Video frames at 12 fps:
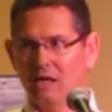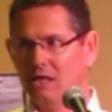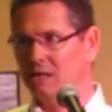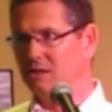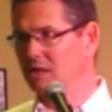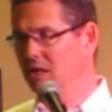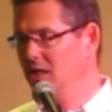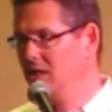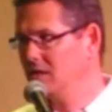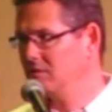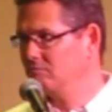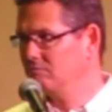
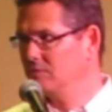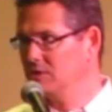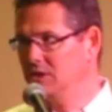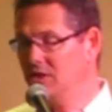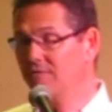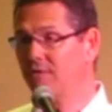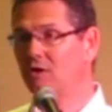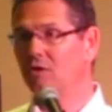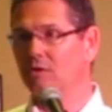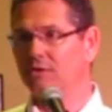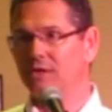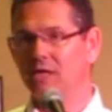in
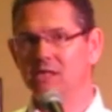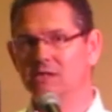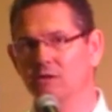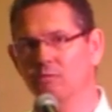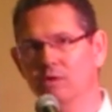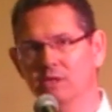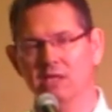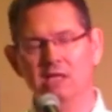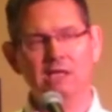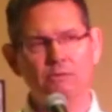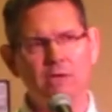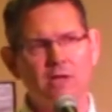difficult things that we're
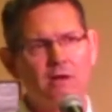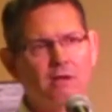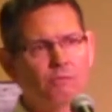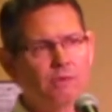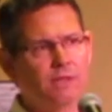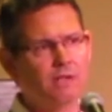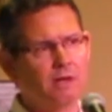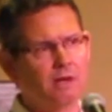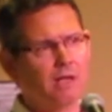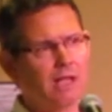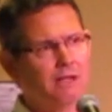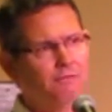dealing with in
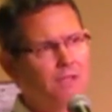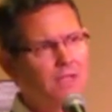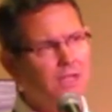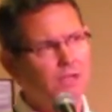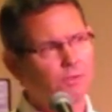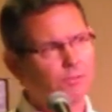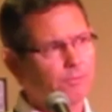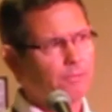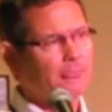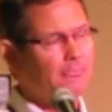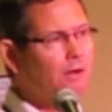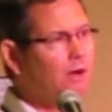our life.
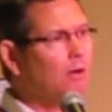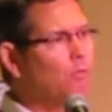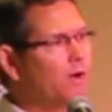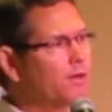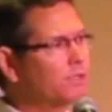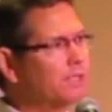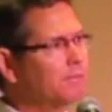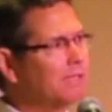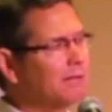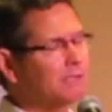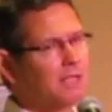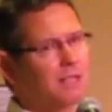You know, I wonder
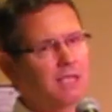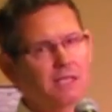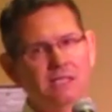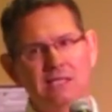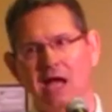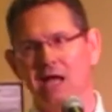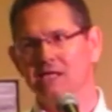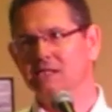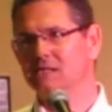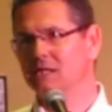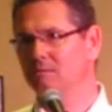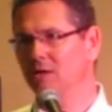sometimes, I think the Thais
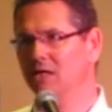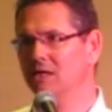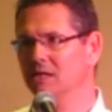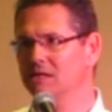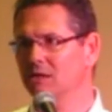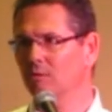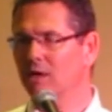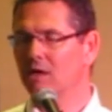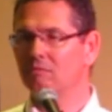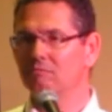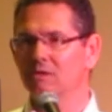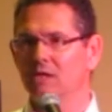see me and they say,
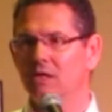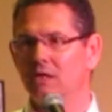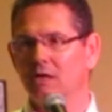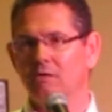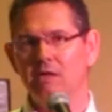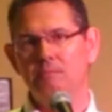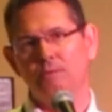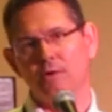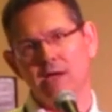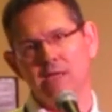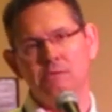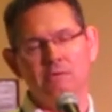well, you know, he
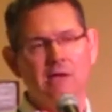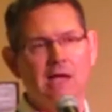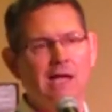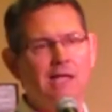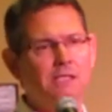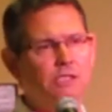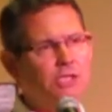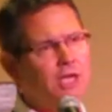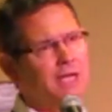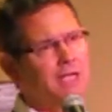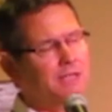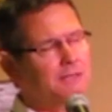prays, well, I
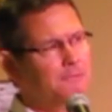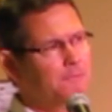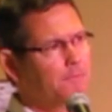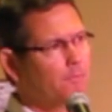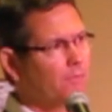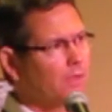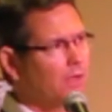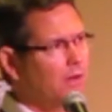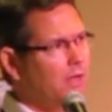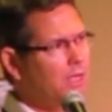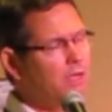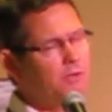chant.
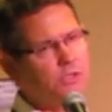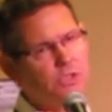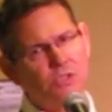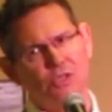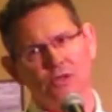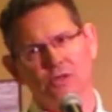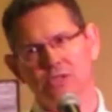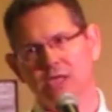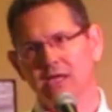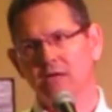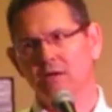He goes to church, I